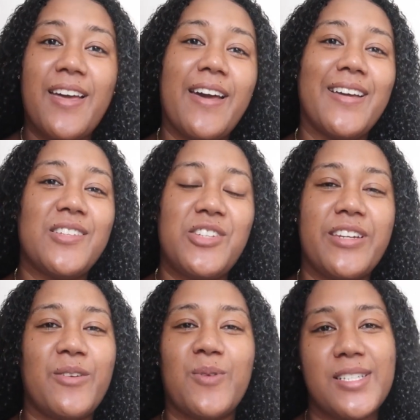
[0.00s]
and she
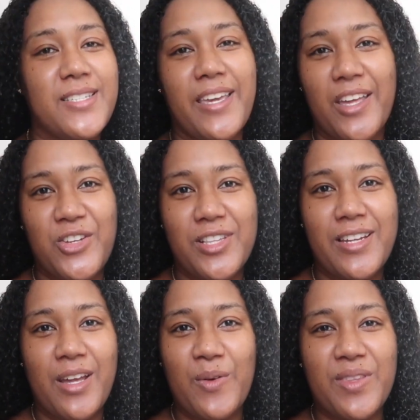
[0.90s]
didn't want to take Adriel
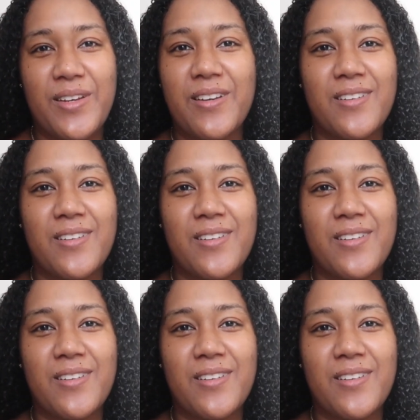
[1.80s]
and I with her